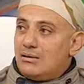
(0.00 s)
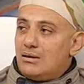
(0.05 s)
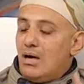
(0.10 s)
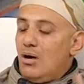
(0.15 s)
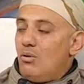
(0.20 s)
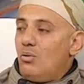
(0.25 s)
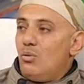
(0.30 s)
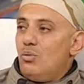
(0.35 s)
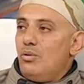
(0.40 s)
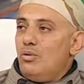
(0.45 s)

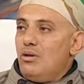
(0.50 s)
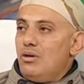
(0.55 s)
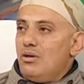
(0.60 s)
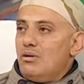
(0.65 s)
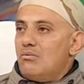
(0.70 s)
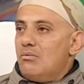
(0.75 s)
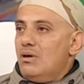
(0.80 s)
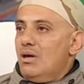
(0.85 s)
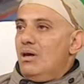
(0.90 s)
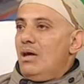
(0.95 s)
going with
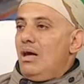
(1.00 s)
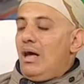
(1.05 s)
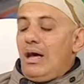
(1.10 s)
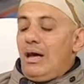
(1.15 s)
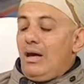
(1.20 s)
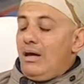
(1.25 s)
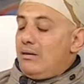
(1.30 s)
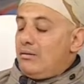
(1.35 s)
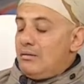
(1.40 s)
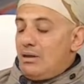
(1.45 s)
him,
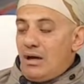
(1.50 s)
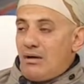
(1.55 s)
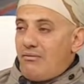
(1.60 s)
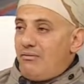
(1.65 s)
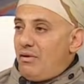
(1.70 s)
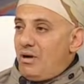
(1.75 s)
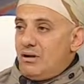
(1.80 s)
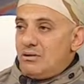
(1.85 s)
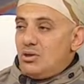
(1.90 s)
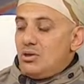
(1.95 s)
and I
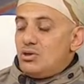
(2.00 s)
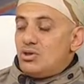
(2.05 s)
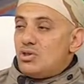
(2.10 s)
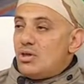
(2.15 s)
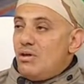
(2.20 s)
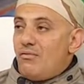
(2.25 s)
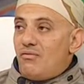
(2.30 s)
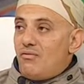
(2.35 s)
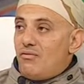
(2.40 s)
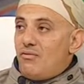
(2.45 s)
found it's
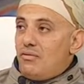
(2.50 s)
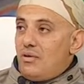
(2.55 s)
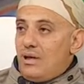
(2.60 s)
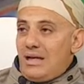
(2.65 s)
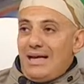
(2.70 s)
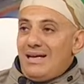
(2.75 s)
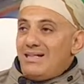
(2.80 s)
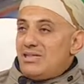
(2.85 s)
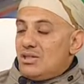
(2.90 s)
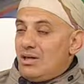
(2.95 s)
a
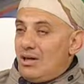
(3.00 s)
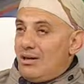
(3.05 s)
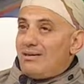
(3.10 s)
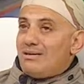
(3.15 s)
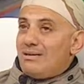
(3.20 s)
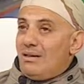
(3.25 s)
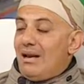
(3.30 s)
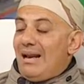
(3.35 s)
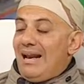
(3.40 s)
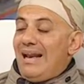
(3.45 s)
it's a
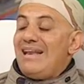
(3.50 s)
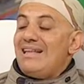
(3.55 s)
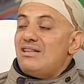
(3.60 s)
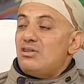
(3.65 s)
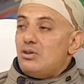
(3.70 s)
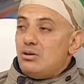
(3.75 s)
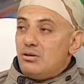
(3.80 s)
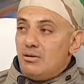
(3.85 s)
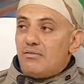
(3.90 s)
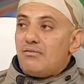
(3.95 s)
really
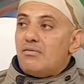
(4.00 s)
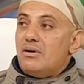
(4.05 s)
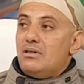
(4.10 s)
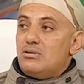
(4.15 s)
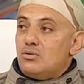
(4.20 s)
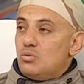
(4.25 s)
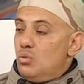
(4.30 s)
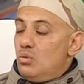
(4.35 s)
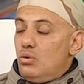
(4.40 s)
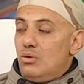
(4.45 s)

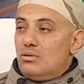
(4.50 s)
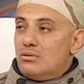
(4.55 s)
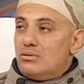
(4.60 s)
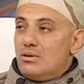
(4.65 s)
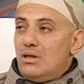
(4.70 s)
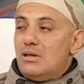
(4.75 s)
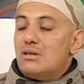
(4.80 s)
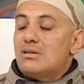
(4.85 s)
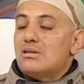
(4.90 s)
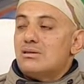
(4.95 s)
different world.
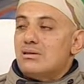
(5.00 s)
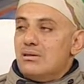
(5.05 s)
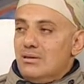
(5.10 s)
It's okay,